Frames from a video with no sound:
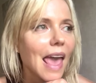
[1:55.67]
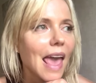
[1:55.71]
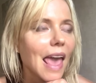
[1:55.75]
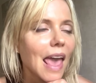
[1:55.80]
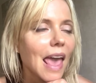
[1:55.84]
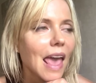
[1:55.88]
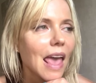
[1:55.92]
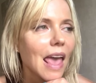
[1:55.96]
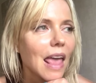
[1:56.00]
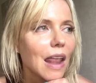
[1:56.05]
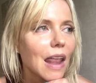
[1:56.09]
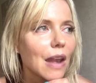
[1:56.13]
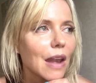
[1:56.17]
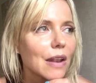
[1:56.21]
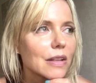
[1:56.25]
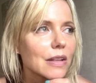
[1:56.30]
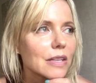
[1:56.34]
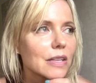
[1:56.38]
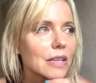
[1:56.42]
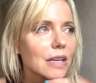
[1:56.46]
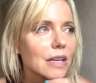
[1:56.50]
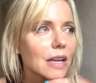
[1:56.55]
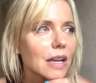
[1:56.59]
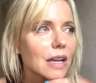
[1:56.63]

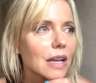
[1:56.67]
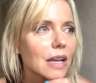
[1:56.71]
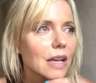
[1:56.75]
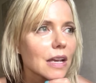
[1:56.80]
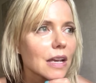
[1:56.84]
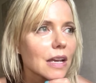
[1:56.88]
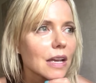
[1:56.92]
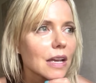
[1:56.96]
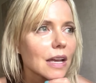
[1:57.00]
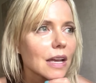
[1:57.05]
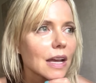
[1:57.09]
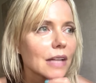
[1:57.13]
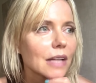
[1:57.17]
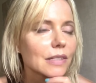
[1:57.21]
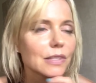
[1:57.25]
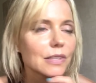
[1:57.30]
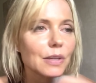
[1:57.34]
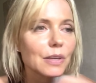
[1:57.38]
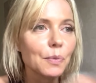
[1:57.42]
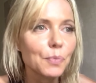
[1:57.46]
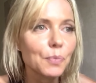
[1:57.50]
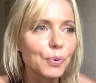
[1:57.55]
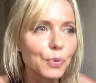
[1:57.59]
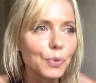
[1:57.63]
And at
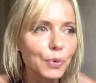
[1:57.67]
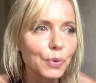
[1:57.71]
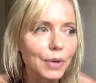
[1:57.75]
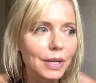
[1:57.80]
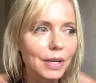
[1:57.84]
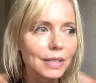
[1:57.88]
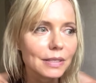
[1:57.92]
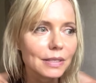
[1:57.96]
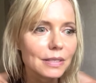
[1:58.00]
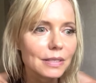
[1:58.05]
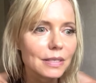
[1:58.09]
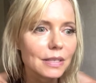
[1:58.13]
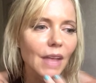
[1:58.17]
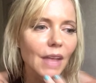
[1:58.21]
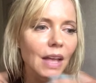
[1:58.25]
some point,